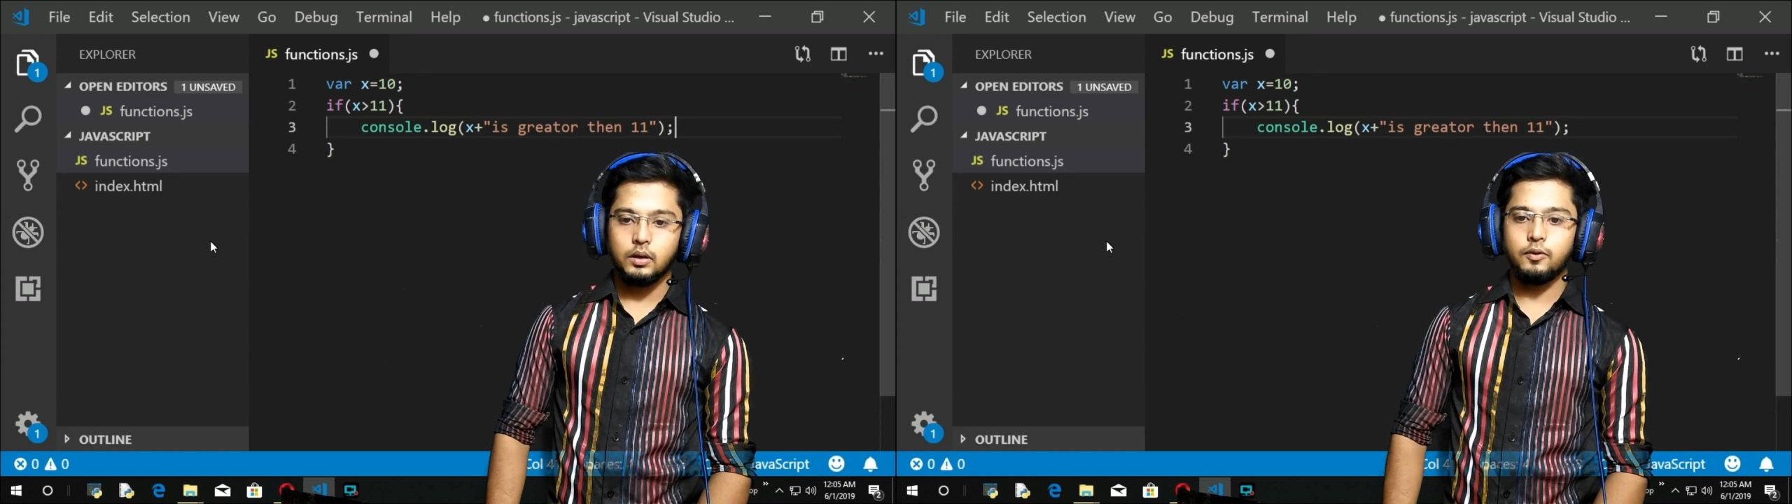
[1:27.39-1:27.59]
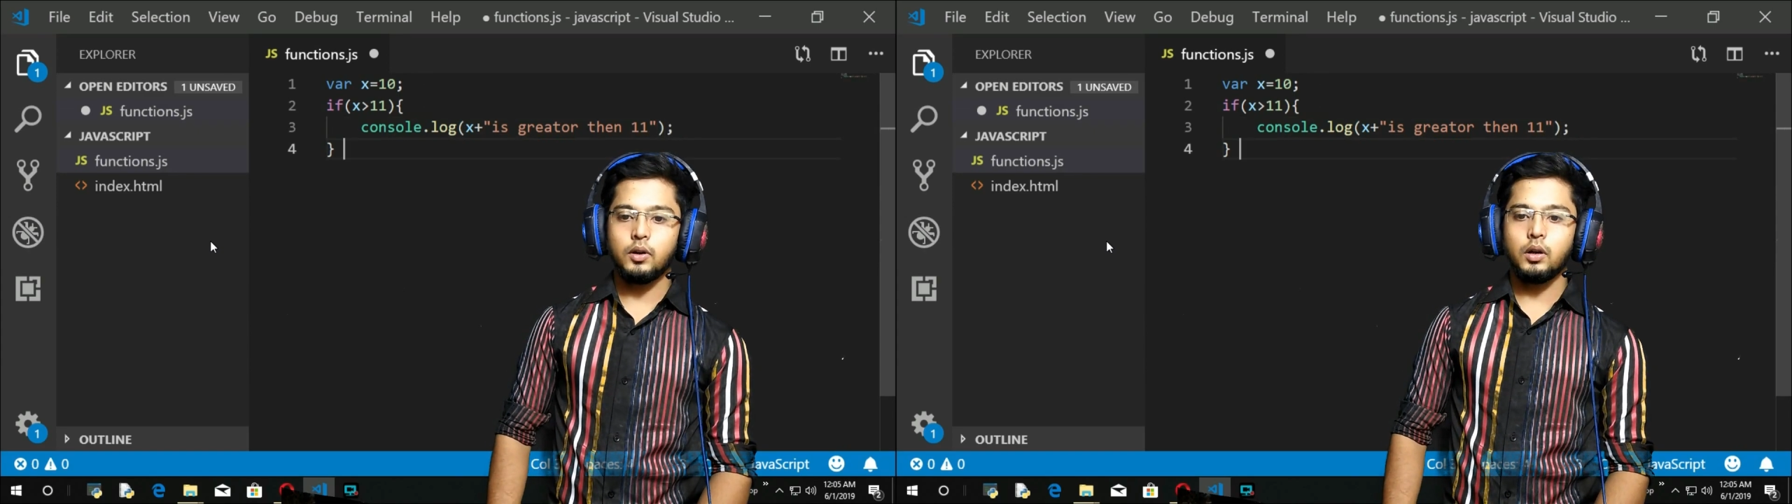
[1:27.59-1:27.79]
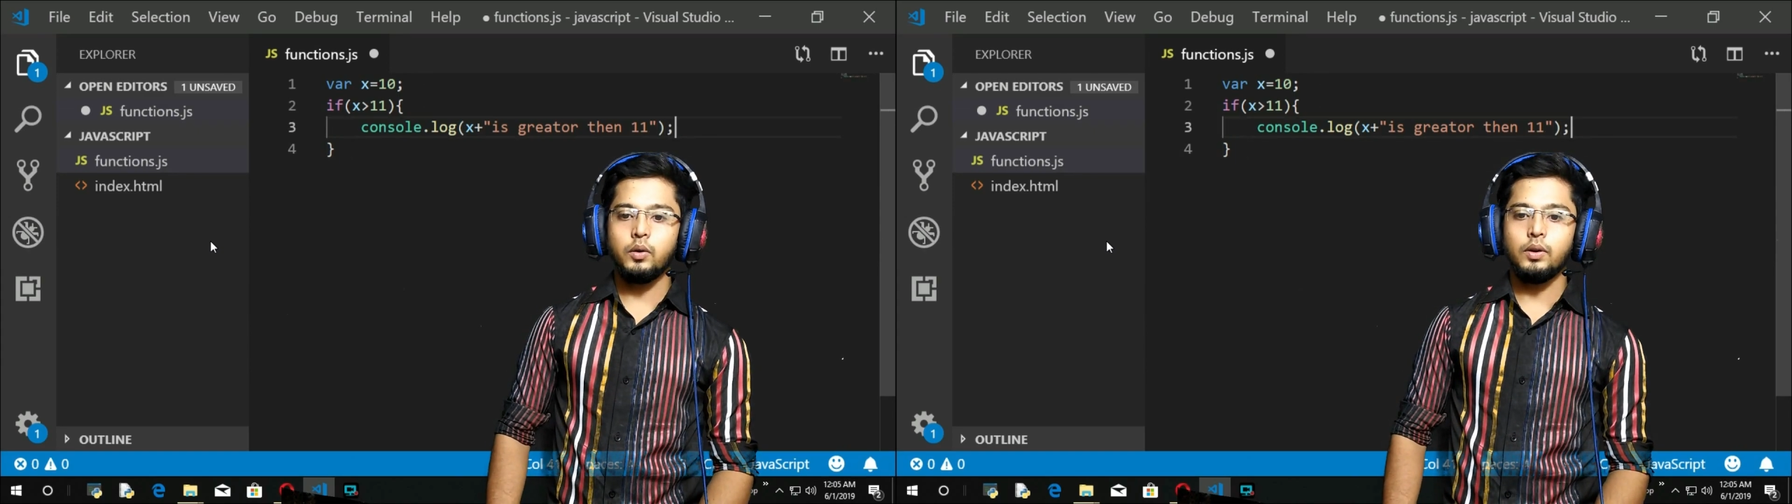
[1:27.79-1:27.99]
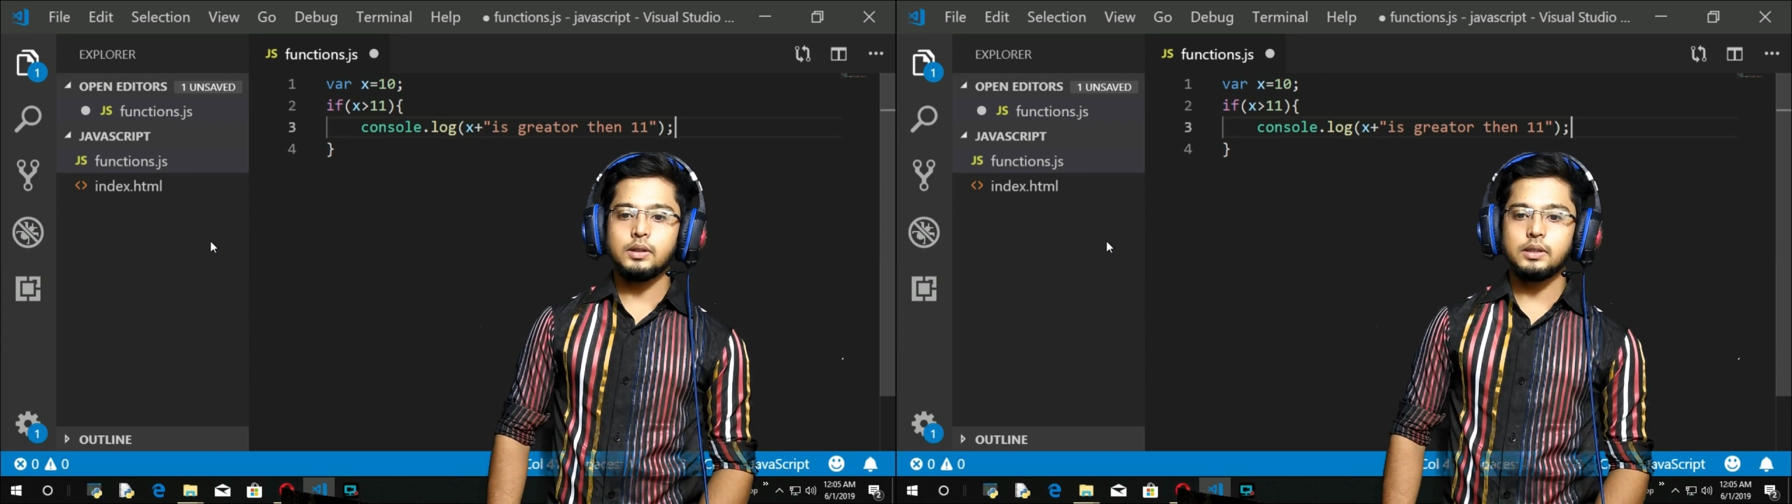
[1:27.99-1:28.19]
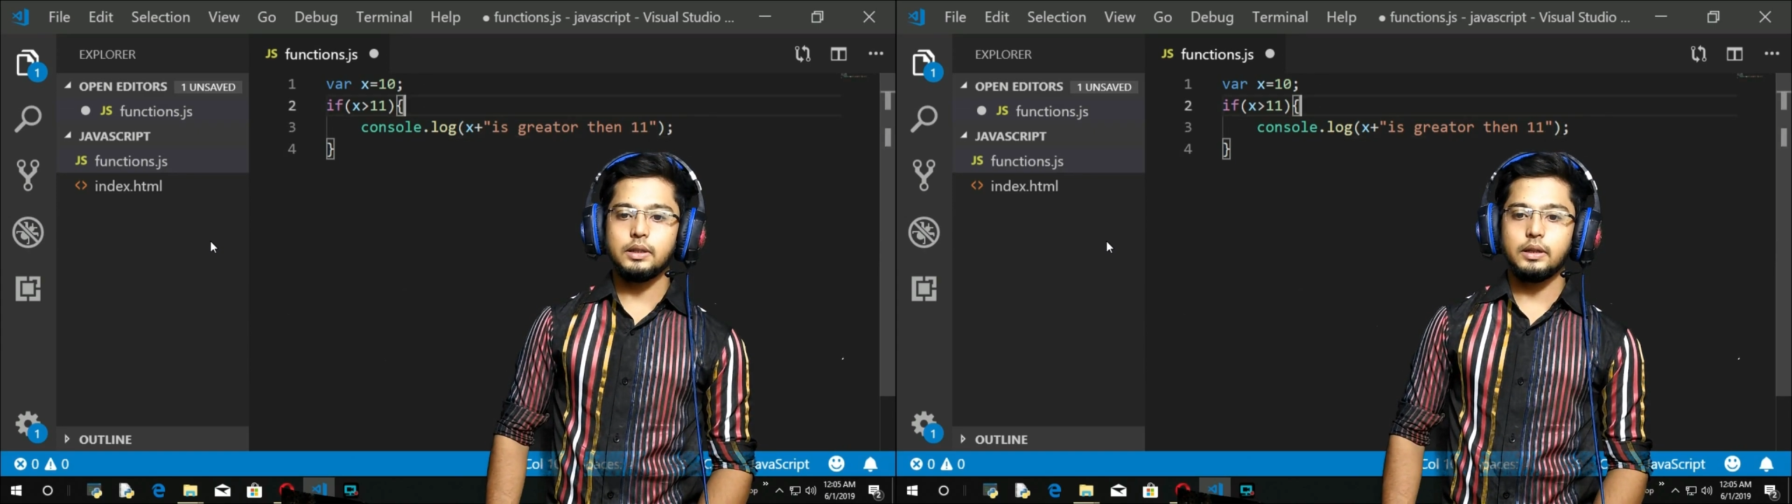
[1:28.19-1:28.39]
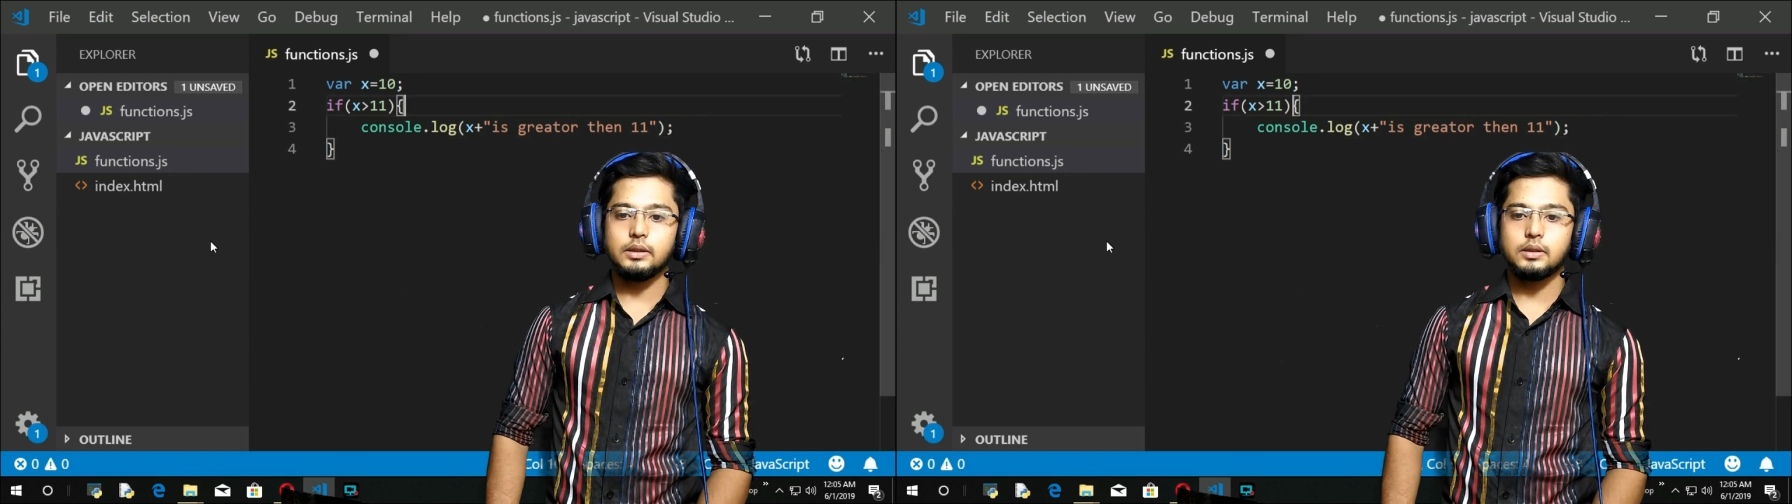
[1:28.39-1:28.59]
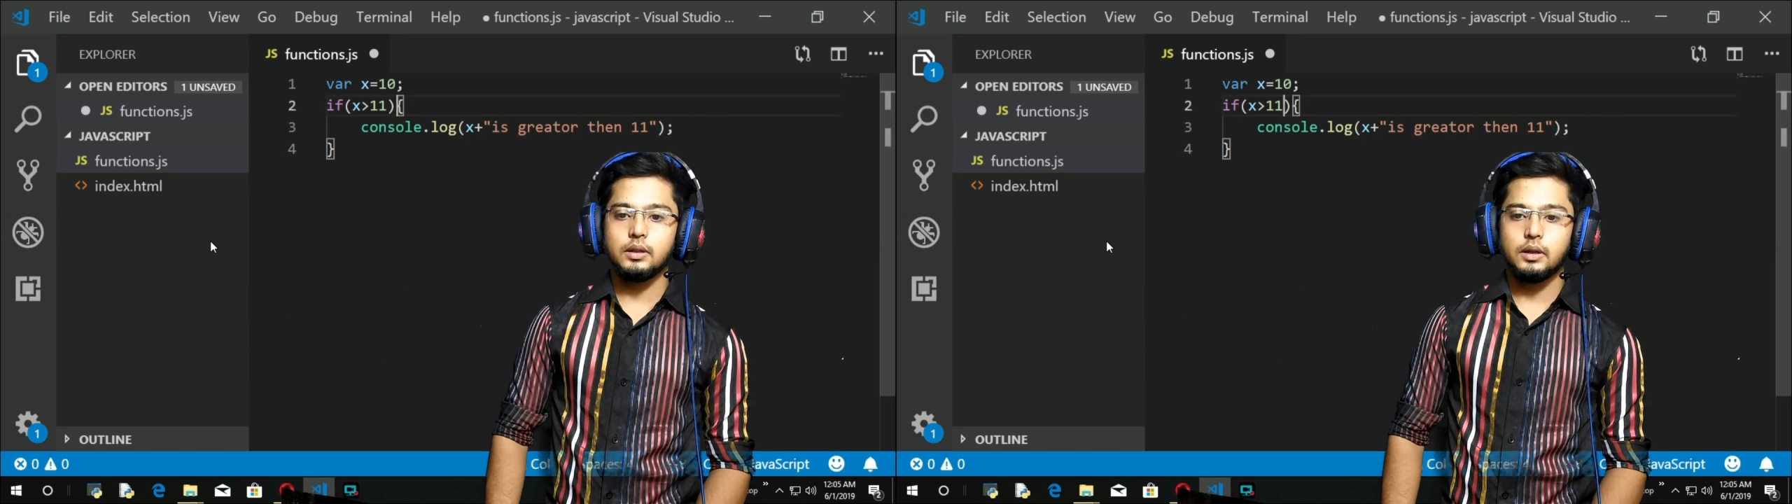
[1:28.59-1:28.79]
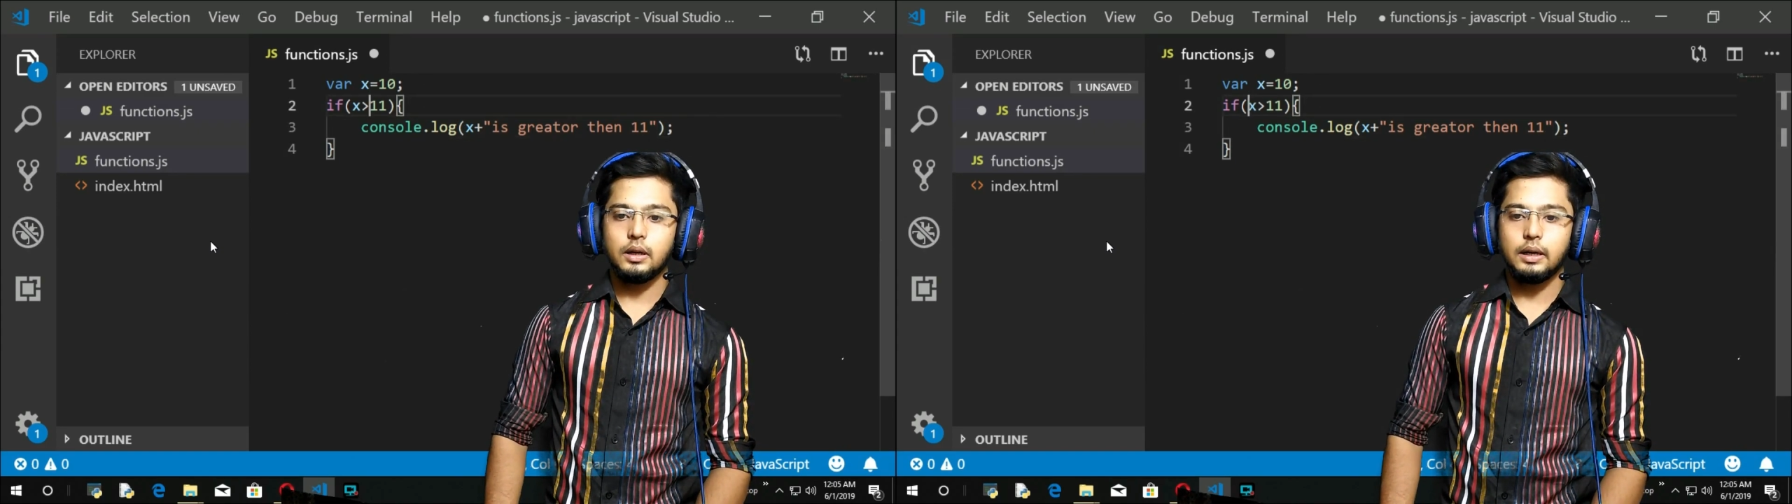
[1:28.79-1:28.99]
Now for now you can see this